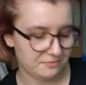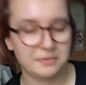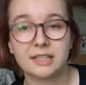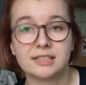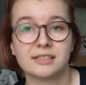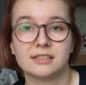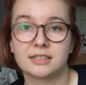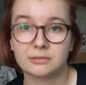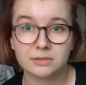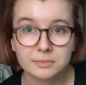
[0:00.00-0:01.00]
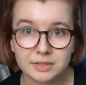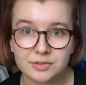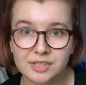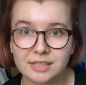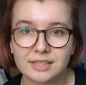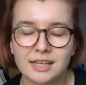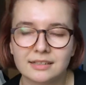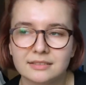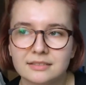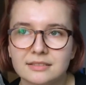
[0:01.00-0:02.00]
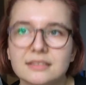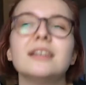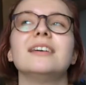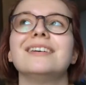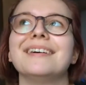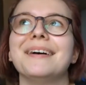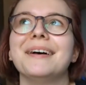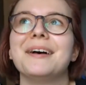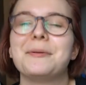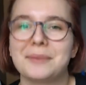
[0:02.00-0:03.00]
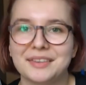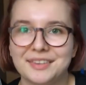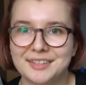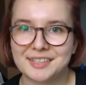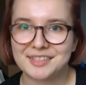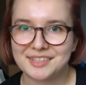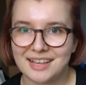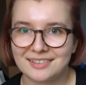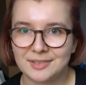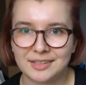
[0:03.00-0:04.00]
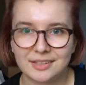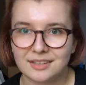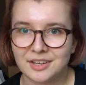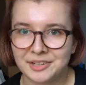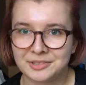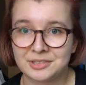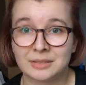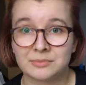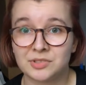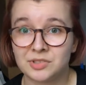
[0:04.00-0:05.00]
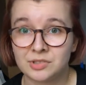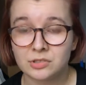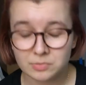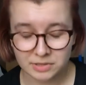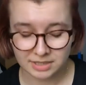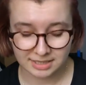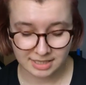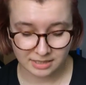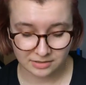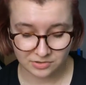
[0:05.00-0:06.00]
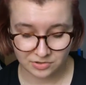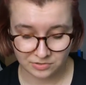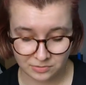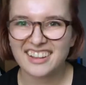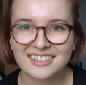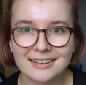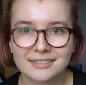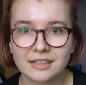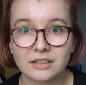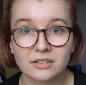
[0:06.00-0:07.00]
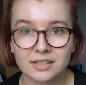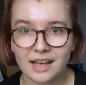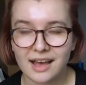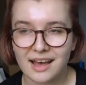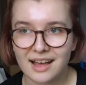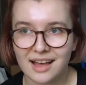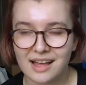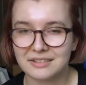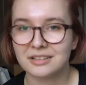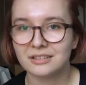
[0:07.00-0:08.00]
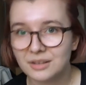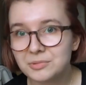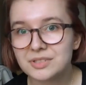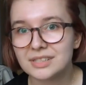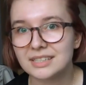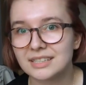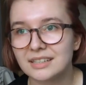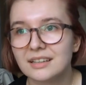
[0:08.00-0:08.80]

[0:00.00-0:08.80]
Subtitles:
pieces that I will be using in my thesis and the character I'm super excited to analyze and look at closely.